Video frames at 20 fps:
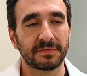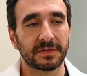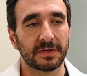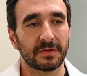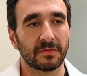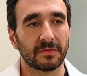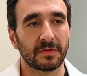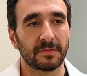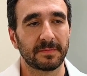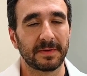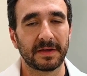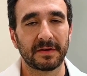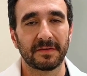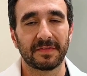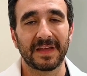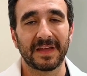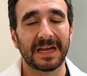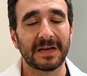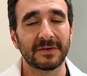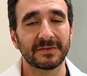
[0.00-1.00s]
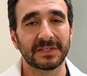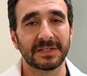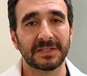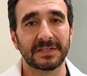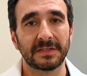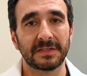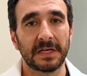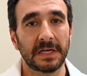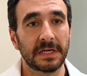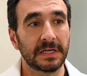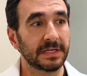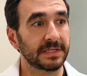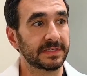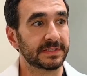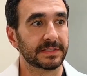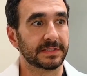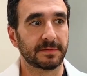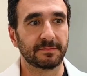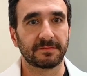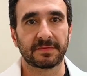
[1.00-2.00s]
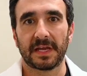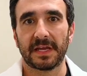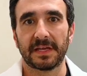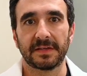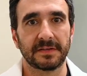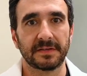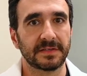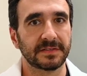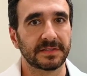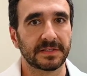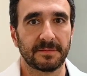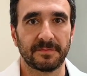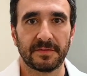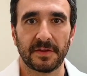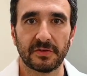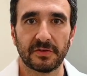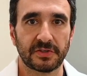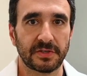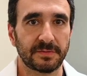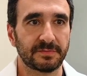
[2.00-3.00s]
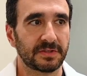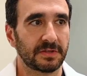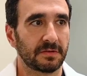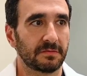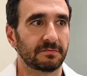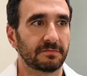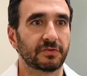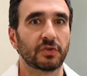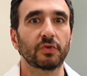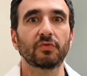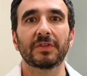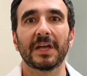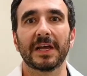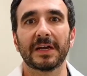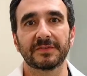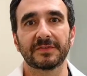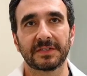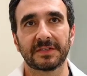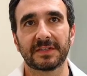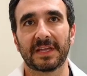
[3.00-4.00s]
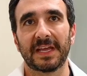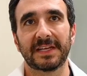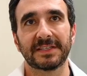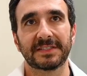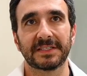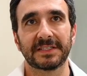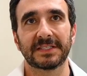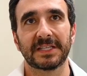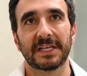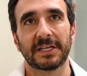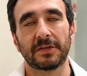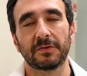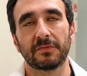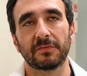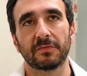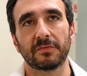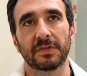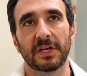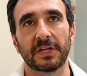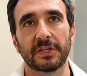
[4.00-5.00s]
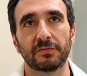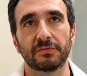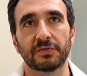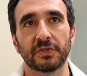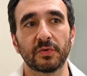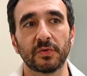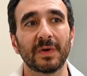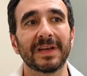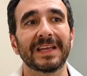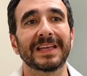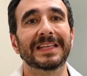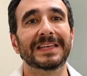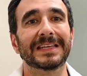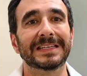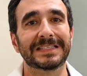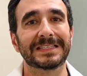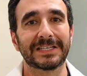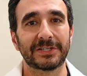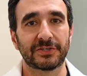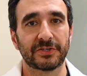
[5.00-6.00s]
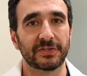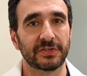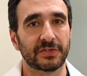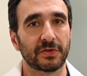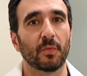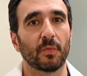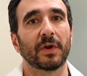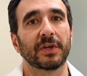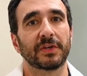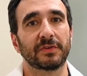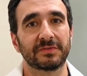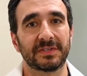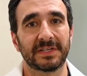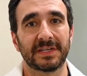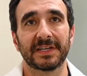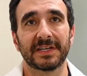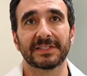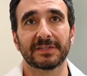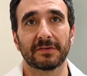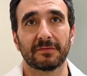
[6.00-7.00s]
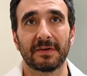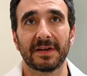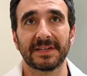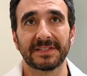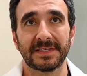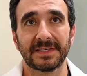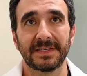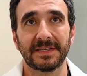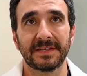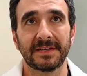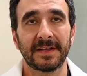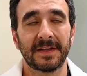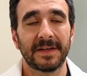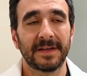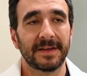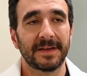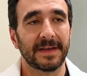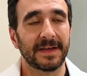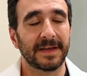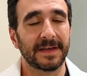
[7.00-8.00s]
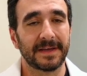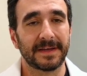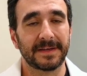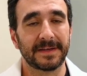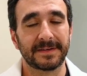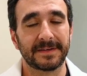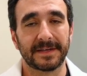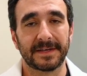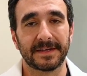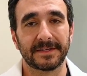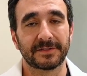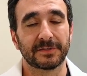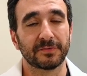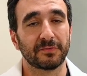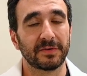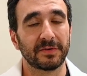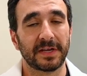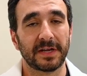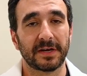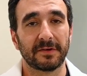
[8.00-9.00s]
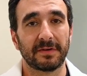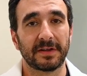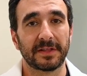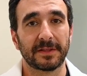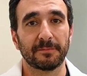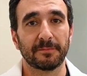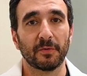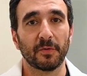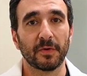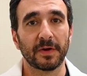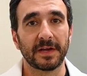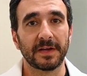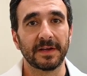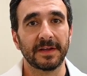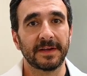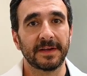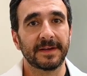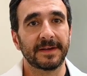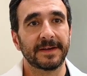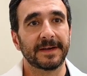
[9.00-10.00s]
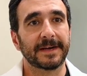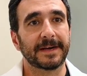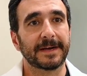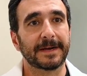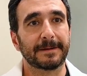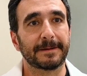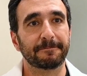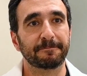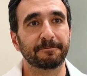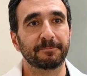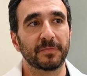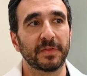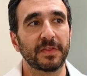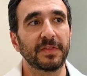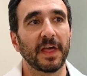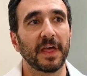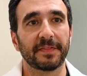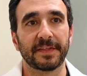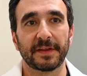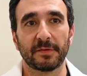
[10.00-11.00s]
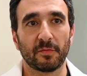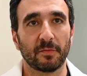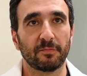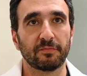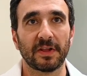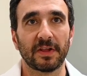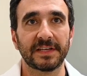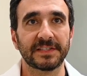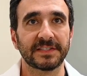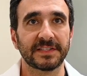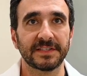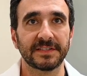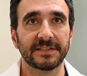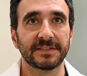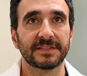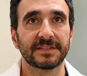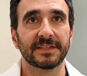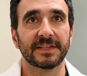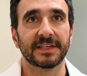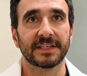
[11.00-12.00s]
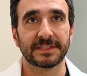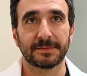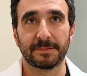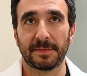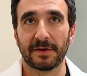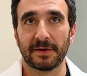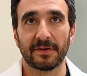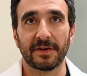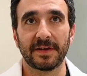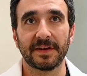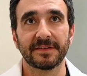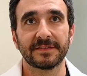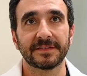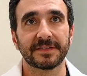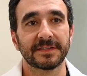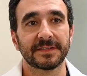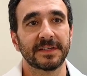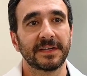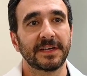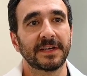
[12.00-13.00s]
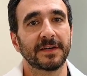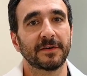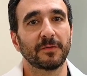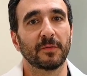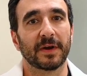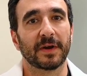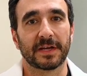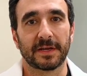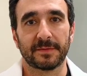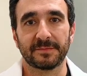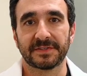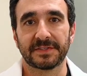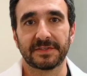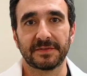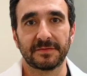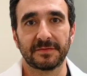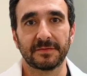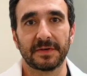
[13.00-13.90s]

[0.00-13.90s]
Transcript: there are about 1,000. In some fellowships, there are 2,000 cases that you do in addition to what you did as a resident. And to reiterate the point, nothing replaces experience when it comes to